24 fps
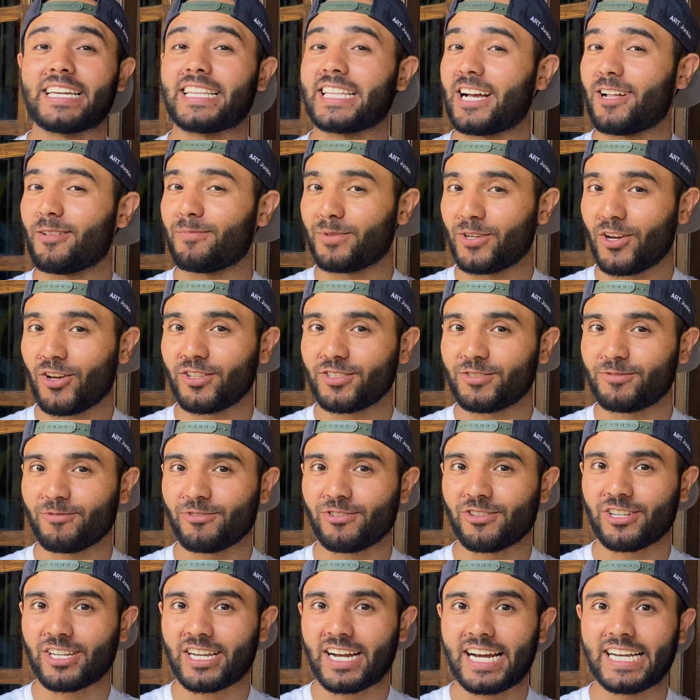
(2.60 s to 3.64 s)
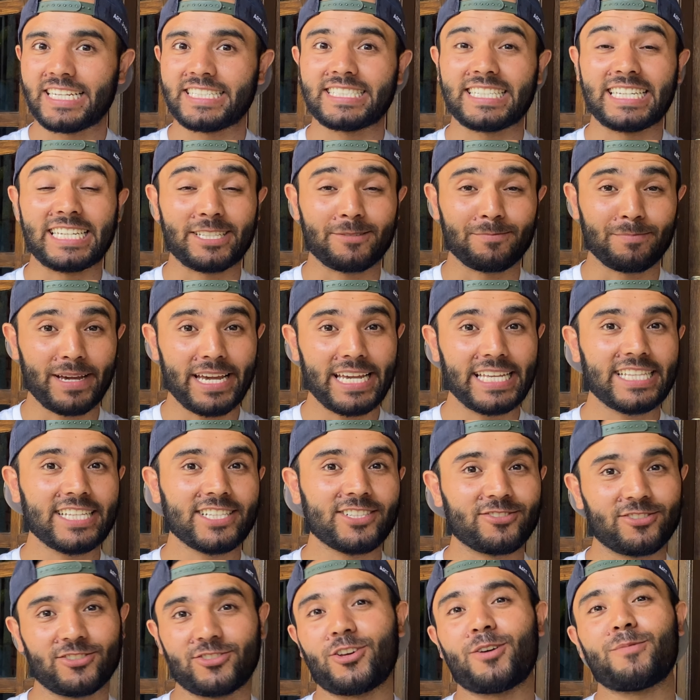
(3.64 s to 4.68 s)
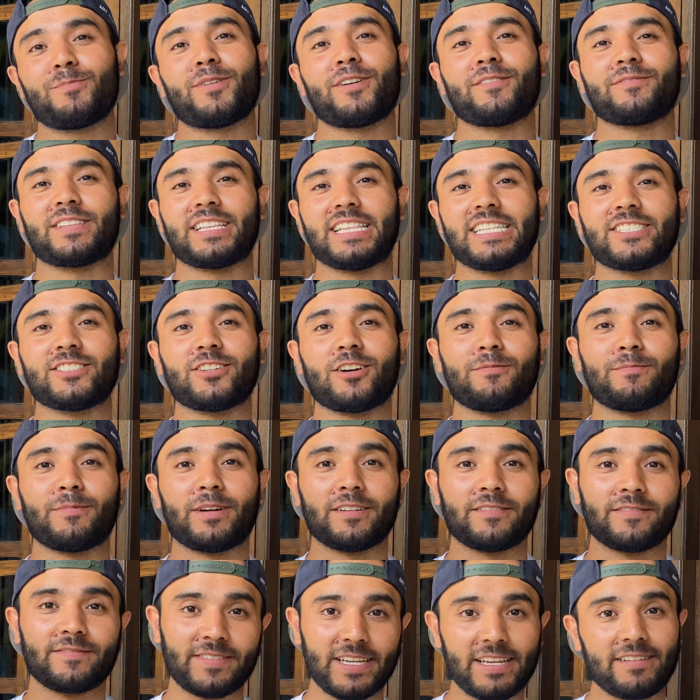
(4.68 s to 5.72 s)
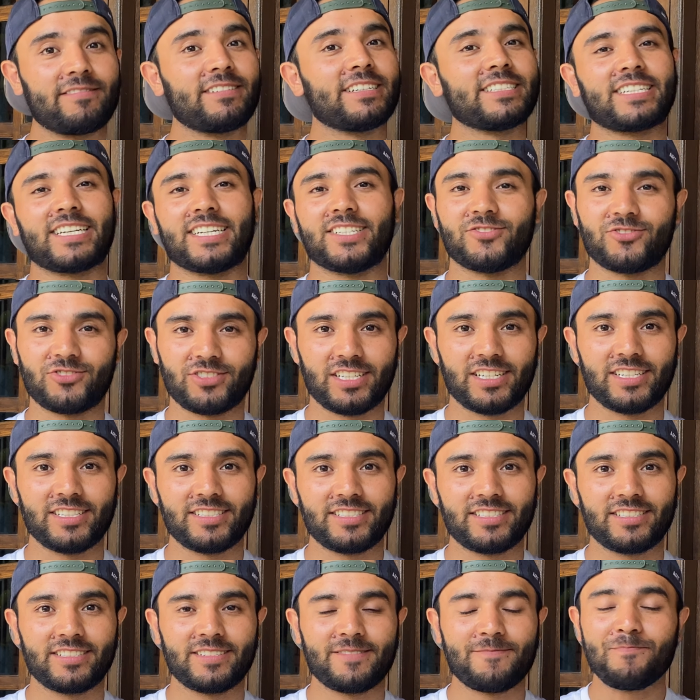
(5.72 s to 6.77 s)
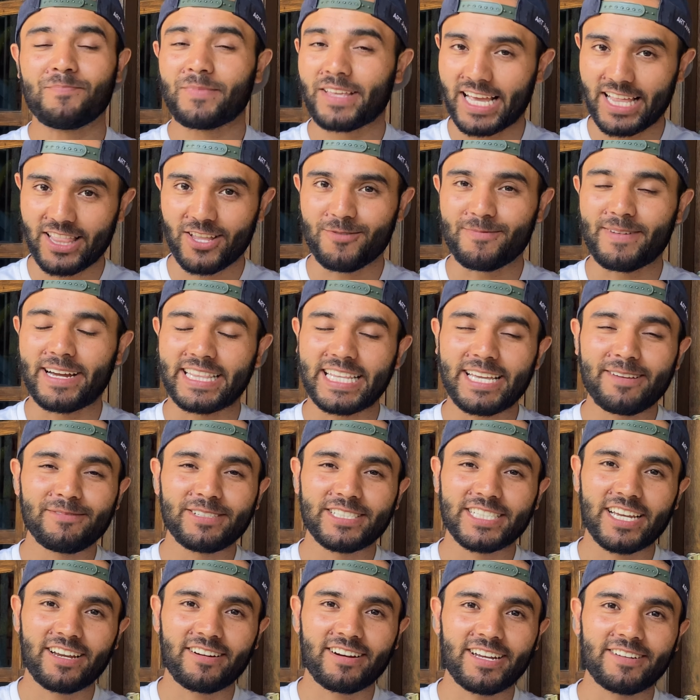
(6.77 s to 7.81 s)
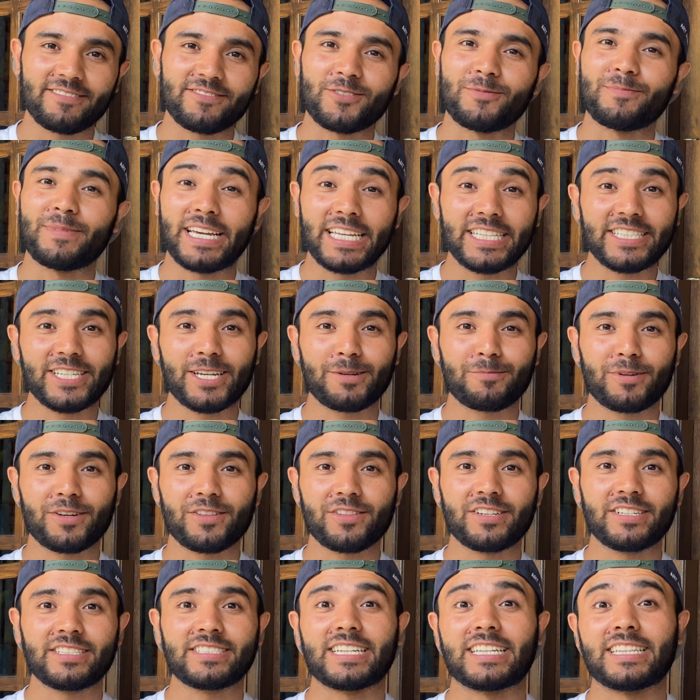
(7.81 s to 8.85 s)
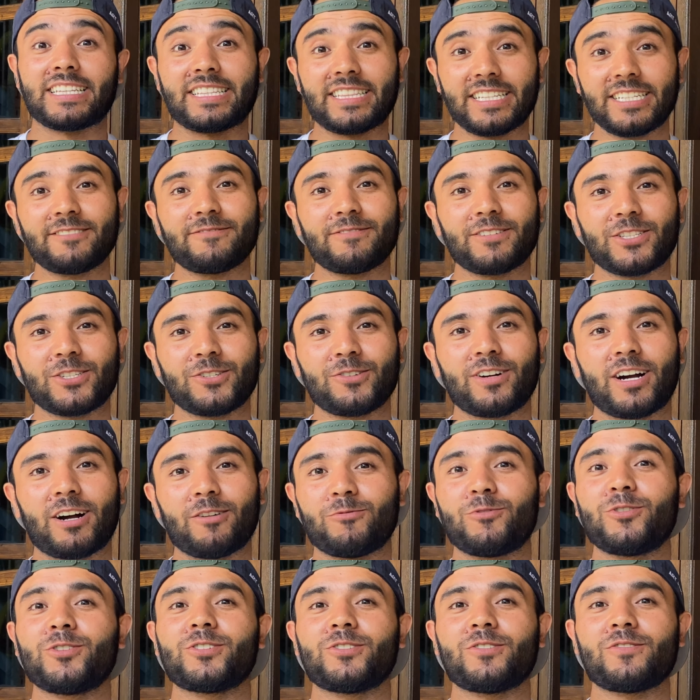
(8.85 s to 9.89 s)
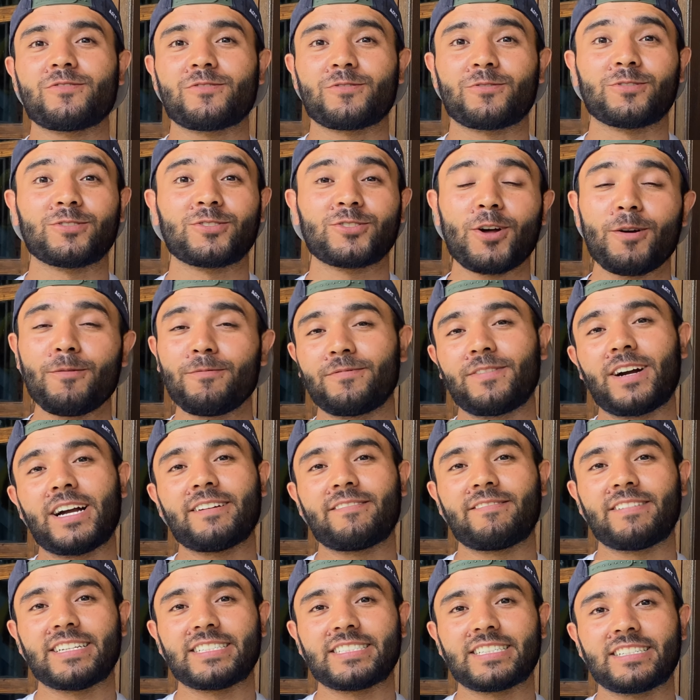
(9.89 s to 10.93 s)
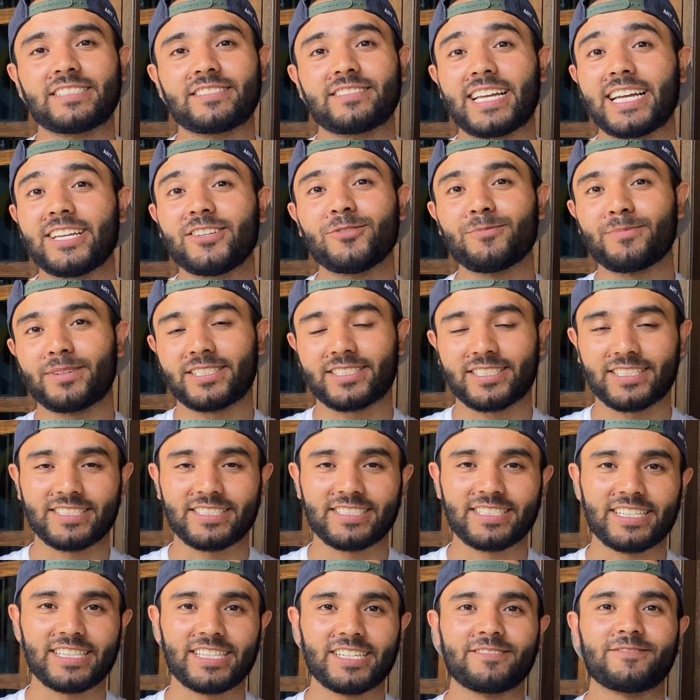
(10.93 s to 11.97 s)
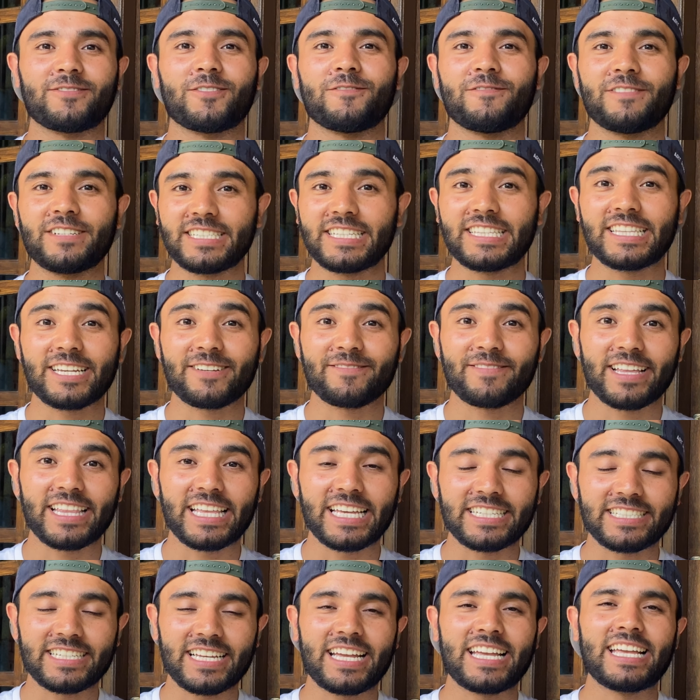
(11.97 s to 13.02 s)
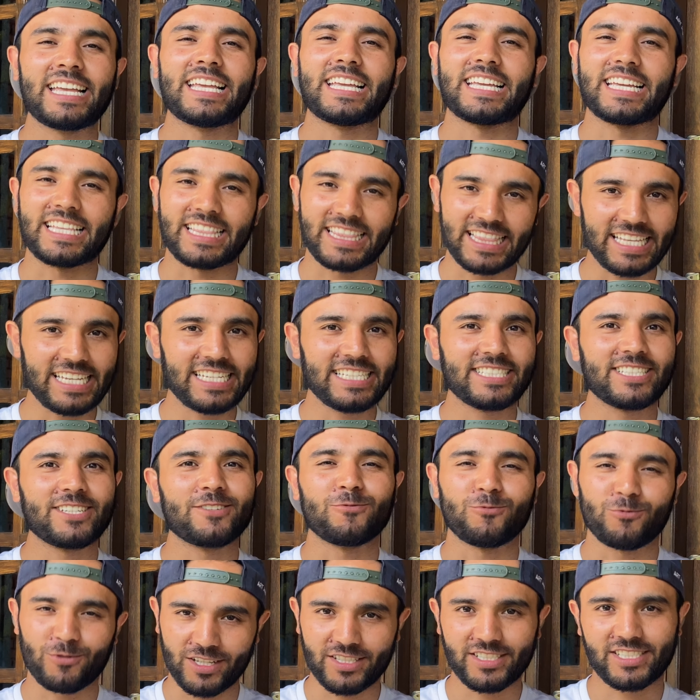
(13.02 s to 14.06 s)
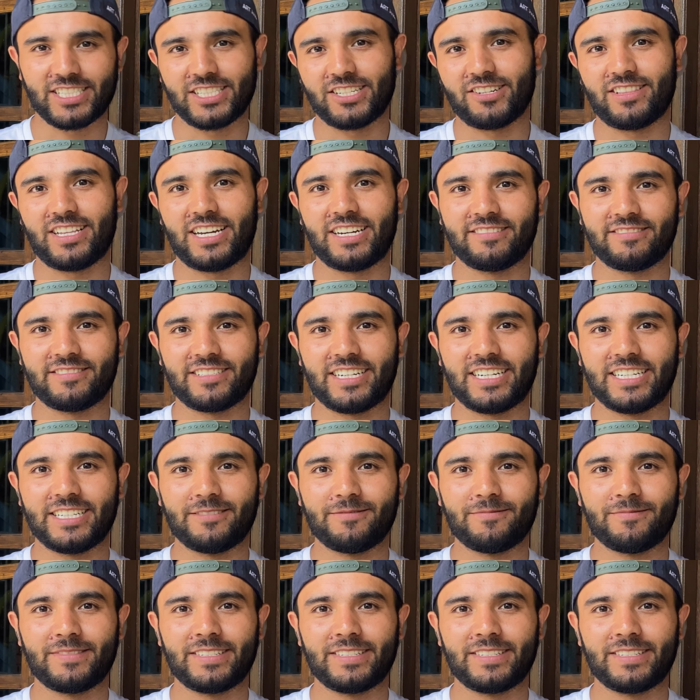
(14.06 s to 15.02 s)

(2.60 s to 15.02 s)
and I'll be honest with you guys, it made it to the top of the list of my favorite countries. Hello, my name is Shehran from ATA Brothers, and in this video I'll walk you through top 5 reasons that you must consider for visiting Malaysia at least once in your lifetime.